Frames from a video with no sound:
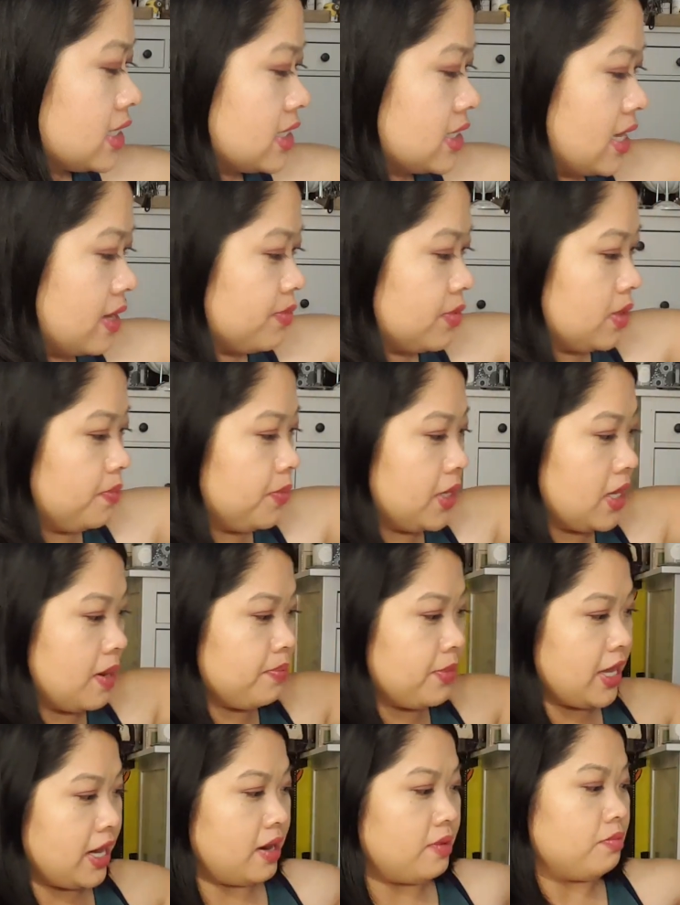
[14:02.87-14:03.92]
is um, something
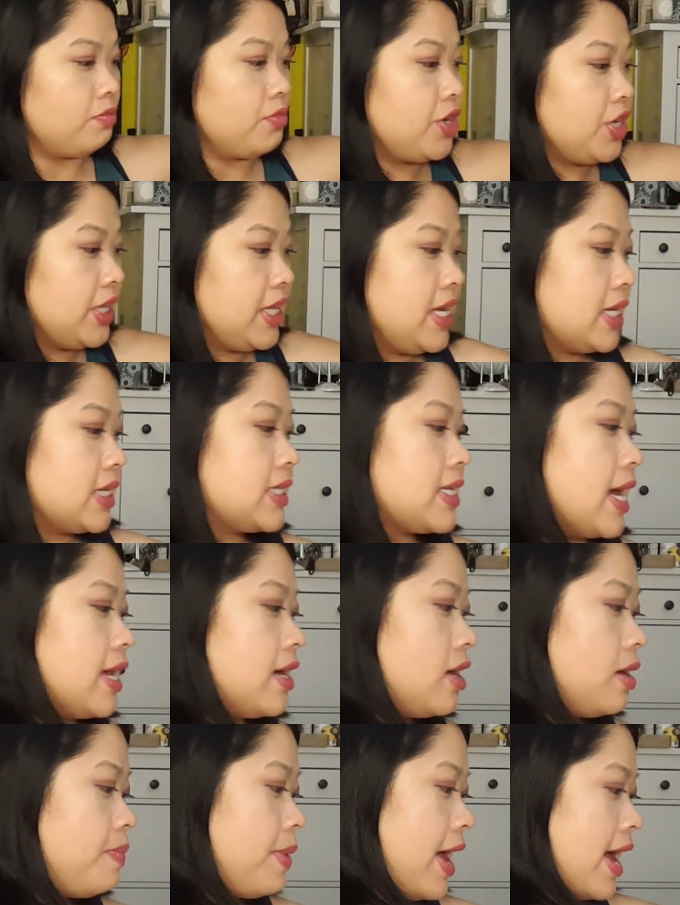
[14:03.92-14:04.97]
I'm, that i'm really
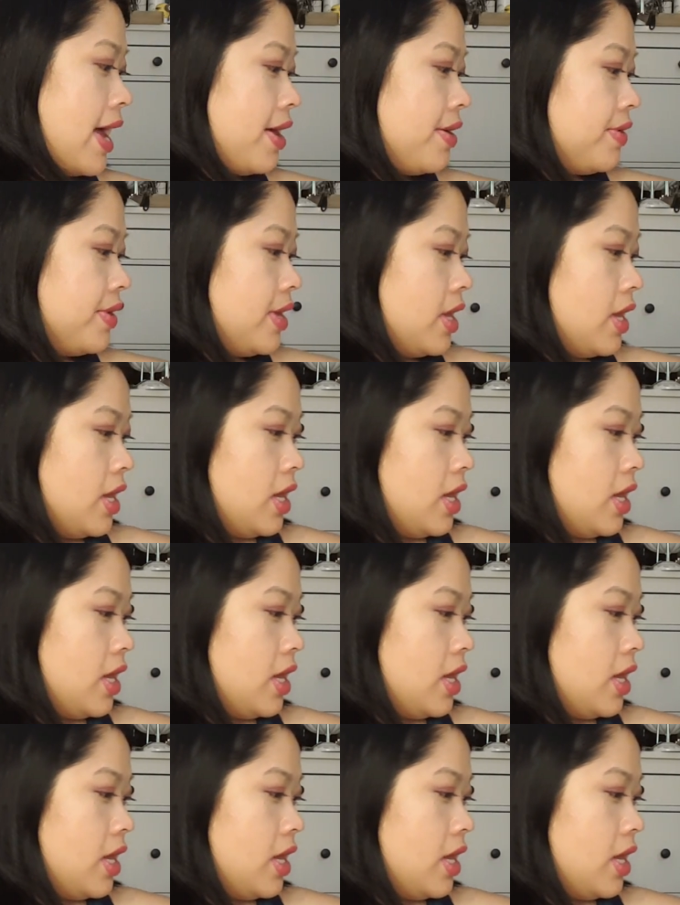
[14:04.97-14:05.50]
excited about